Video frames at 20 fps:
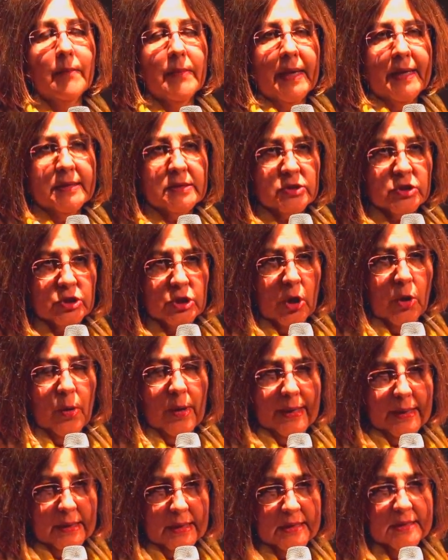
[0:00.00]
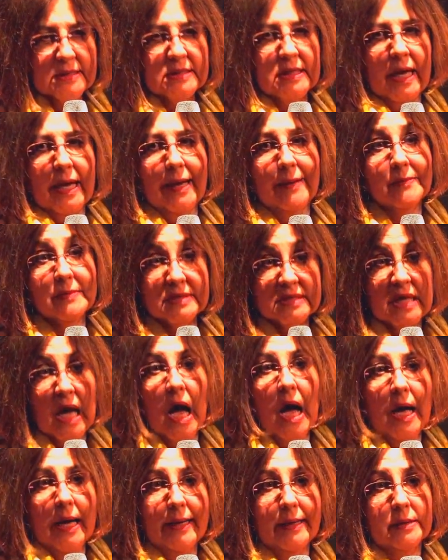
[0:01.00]
is showing the same
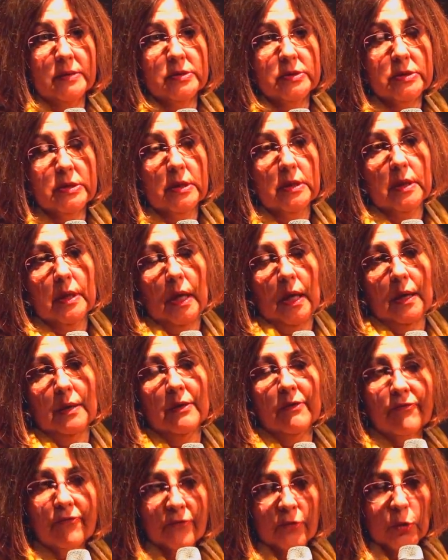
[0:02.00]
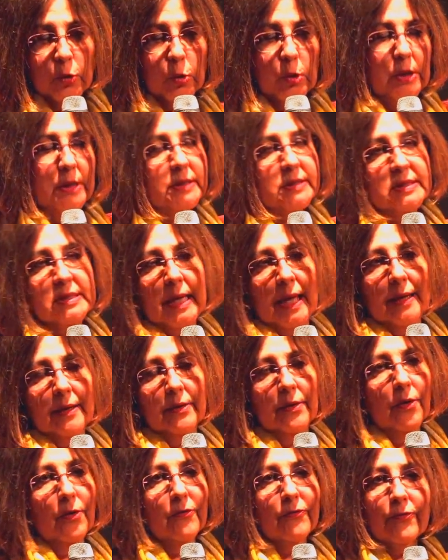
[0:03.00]
signs. And the fuel at San
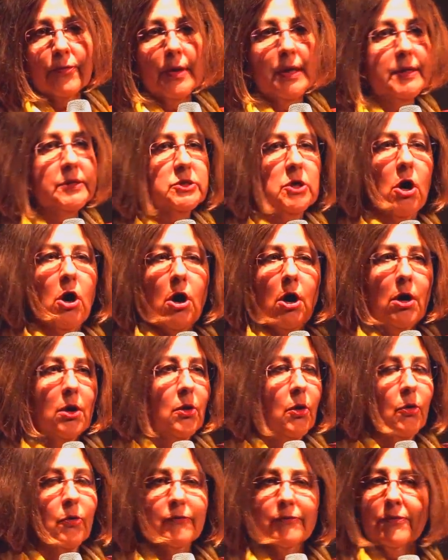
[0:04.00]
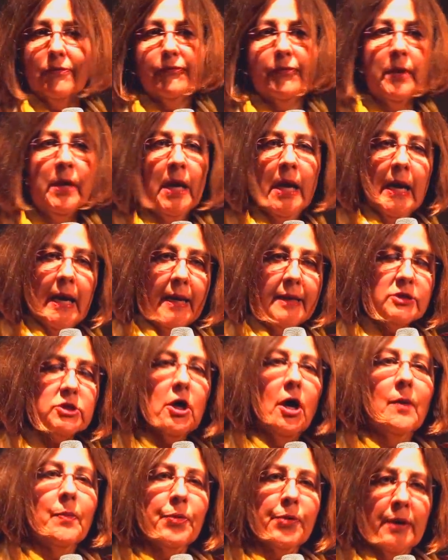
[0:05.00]
Onofre, it's
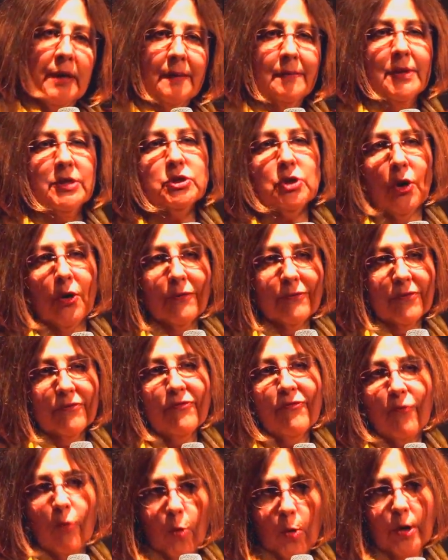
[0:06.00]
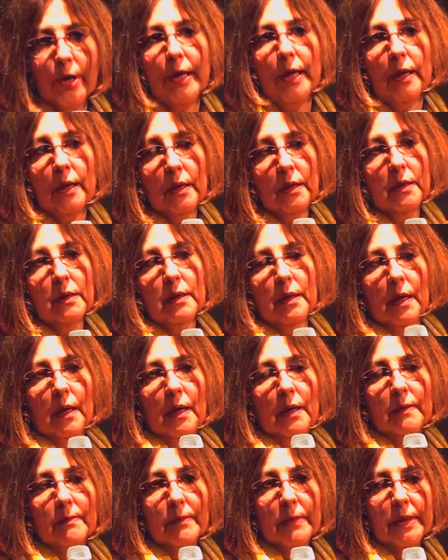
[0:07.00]
all pretty much over 40
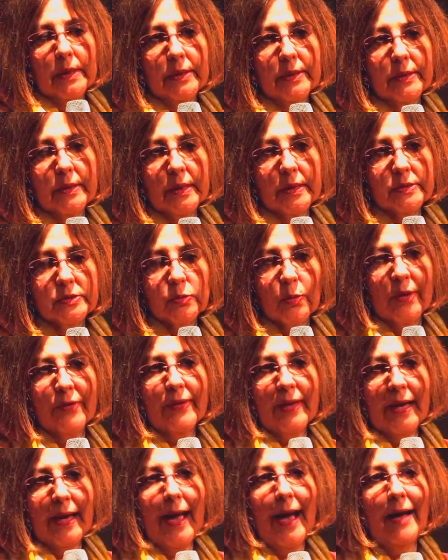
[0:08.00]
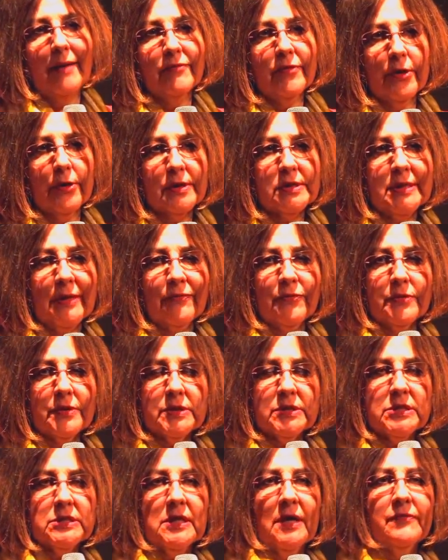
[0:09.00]
is what they have there, except for
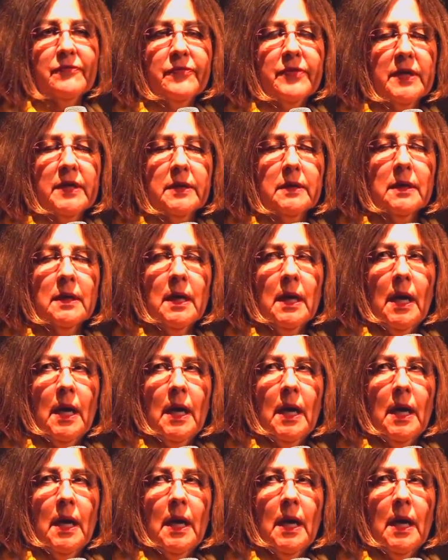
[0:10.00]
this stuff that